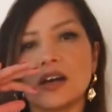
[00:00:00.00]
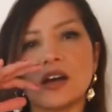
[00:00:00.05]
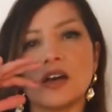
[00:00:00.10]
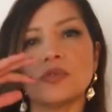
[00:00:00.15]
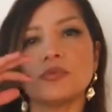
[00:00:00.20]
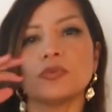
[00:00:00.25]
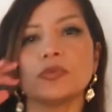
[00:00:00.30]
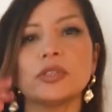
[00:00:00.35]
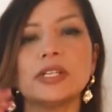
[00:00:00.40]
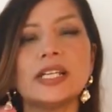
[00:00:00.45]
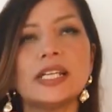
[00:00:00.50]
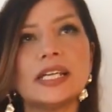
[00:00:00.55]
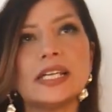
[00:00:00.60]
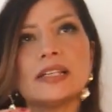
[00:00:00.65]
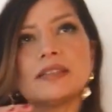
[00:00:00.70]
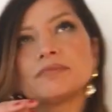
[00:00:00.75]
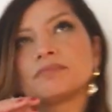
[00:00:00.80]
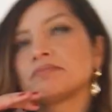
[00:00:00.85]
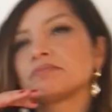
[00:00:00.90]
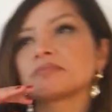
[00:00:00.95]
can't
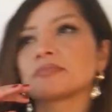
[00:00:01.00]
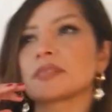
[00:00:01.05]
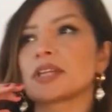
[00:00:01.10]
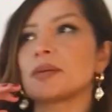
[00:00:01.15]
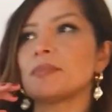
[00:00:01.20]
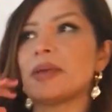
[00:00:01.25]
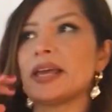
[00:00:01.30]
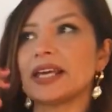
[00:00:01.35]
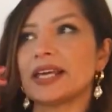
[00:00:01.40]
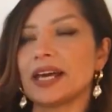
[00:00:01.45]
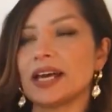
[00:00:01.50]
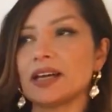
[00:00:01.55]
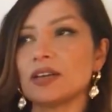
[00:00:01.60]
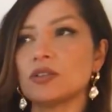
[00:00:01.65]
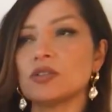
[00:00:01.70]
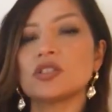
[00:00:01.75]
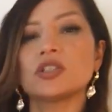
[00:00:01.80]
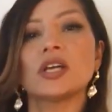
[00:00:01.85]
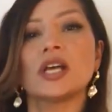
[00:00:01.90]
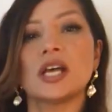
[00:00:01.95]
really make
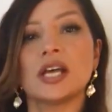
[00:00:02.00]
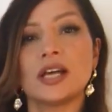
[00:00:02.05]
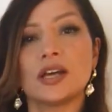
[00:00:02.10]
out